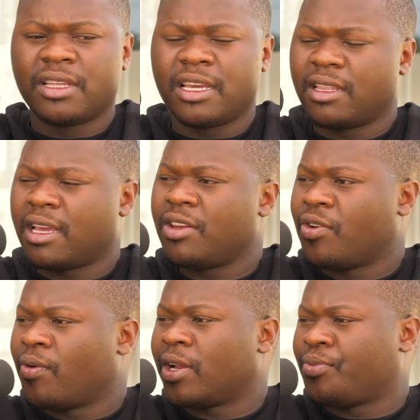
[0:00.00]
they know
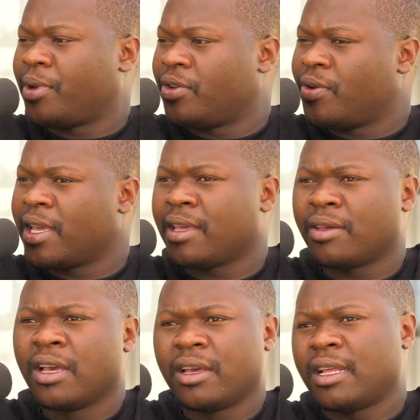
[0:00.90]
what we're doing
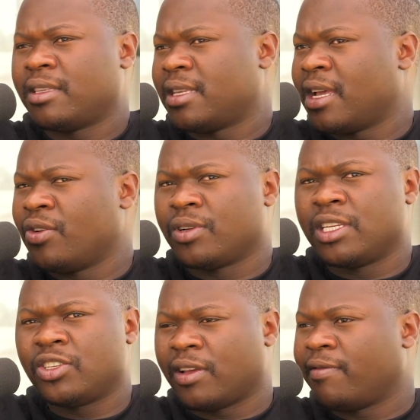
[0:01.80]
and say, look,
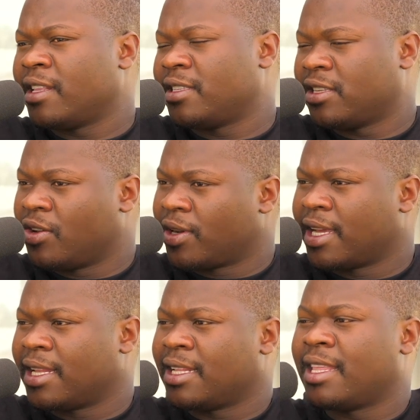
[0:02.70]
Digital Events is
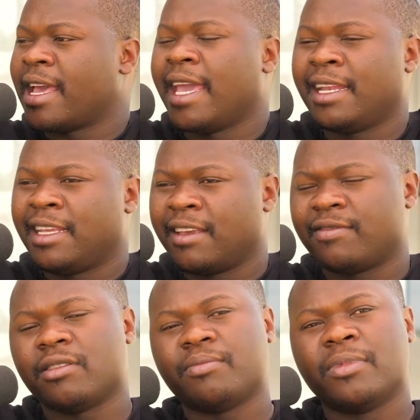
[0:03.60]
located there. It
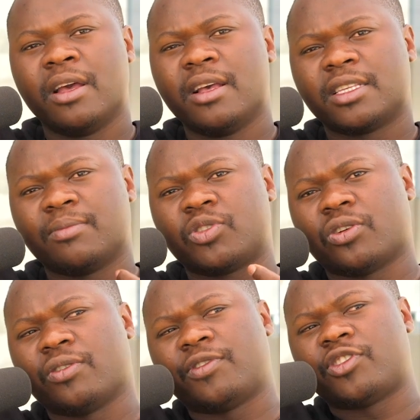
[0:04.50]
gives them some
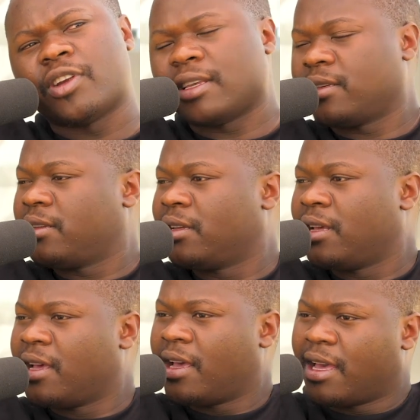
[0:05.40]
sort of trust
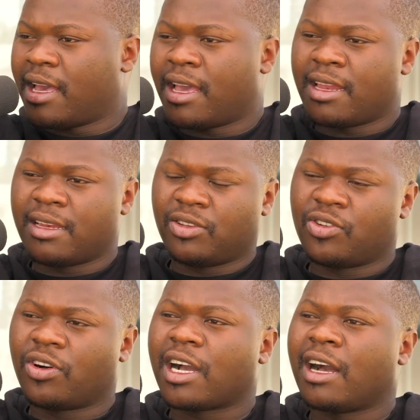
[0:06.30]
and, you
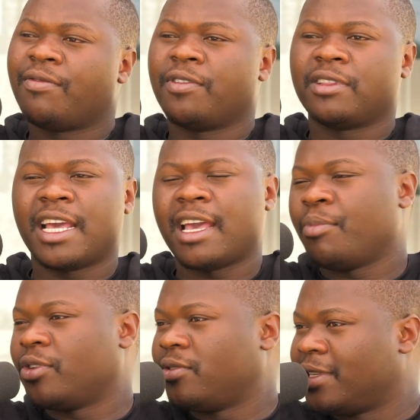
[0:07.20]
know, comfort. They're
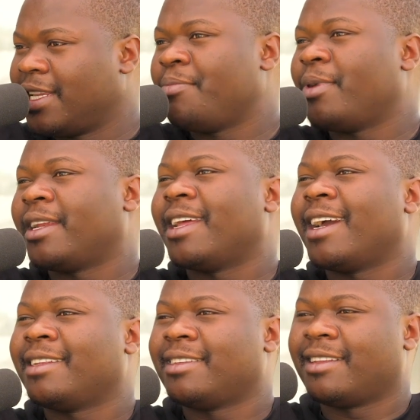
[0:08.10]
able to sleep at
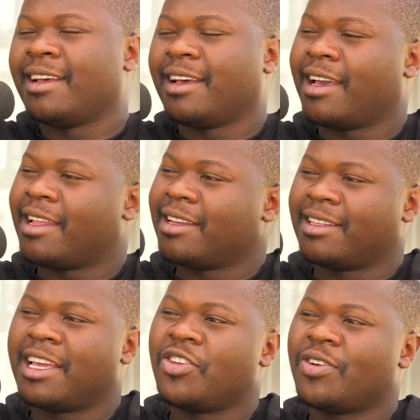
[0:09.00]
night and
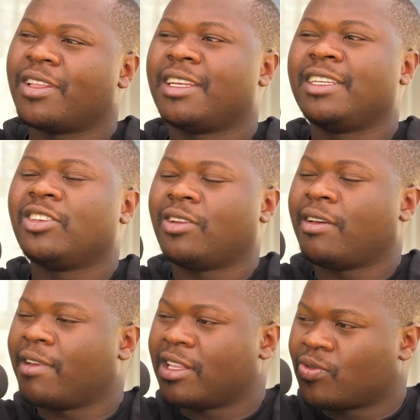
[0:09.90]
they know that Digital
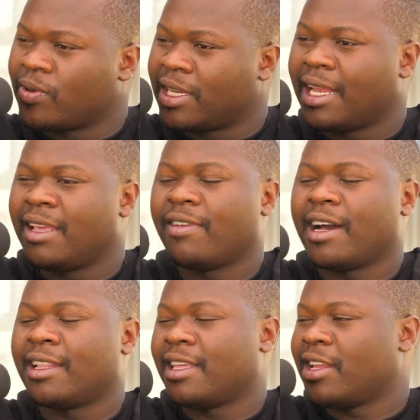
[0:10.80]
Events would deliver
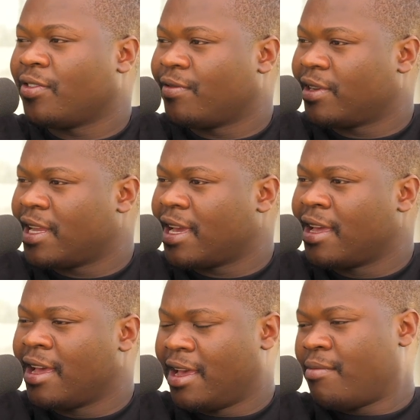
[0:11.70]
at the end of the day.
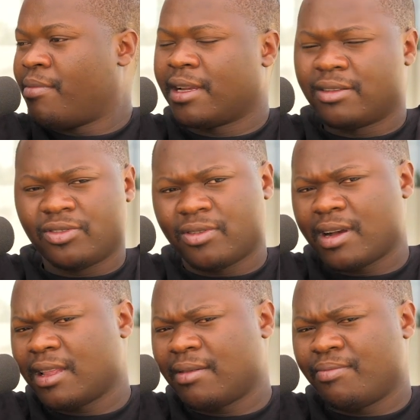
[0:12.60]
But, you know,
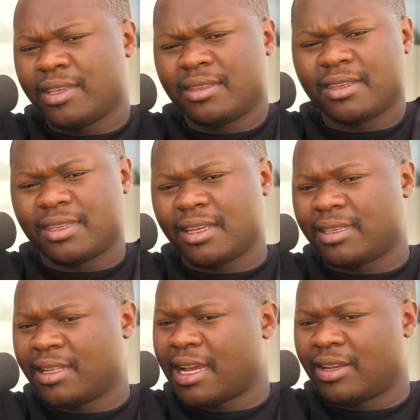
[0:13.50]
other
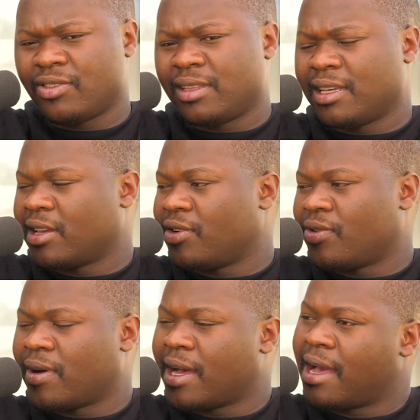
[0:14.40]
businesses, I don't think they
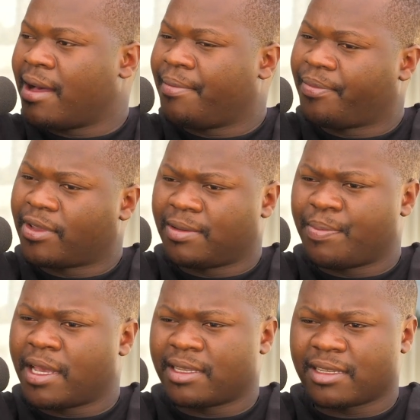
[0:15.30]
require
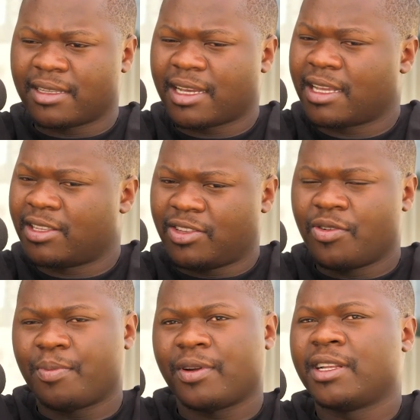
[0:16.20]
spaces. They can still
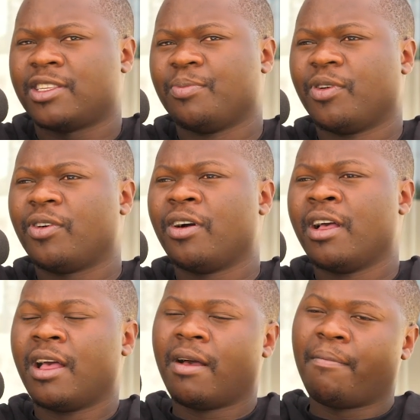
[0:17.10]
operate small.
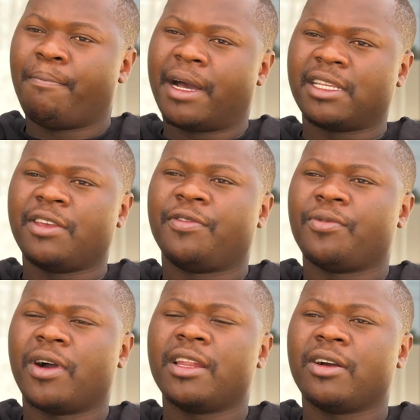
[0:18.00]
But if you
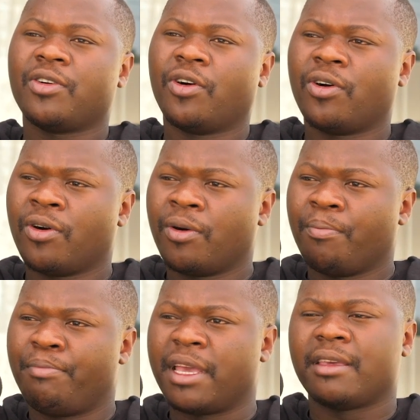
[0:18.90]
want to go
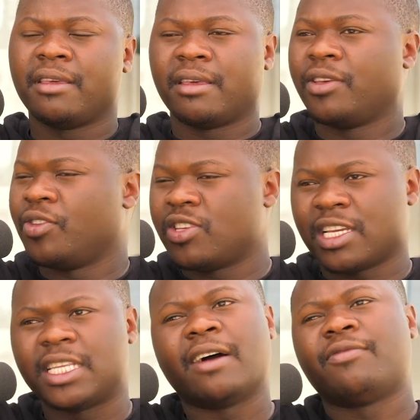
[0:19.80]
big, you
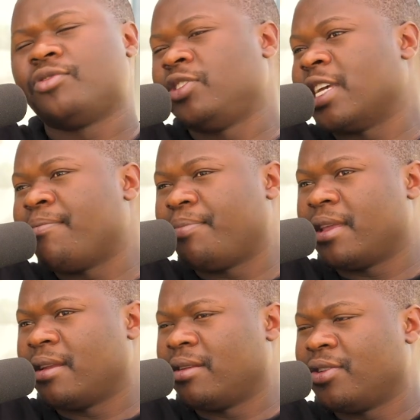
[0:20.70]
just have to jump
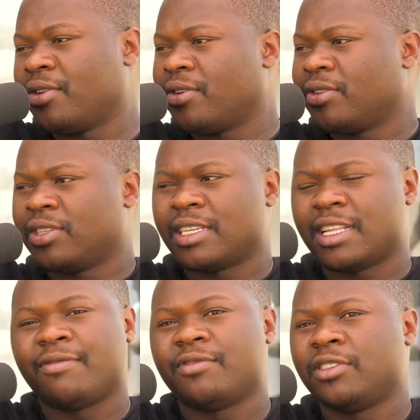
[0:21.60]
in. You know, you just
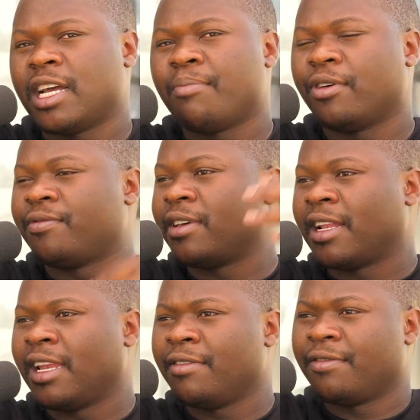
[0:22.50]
have to jump off the
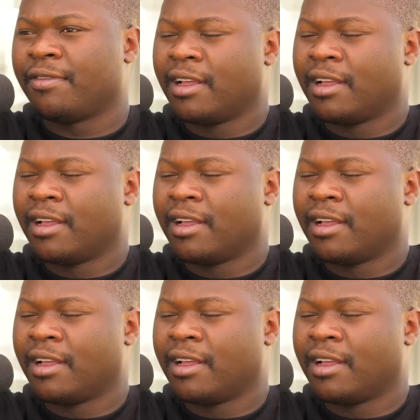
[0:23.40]
cliff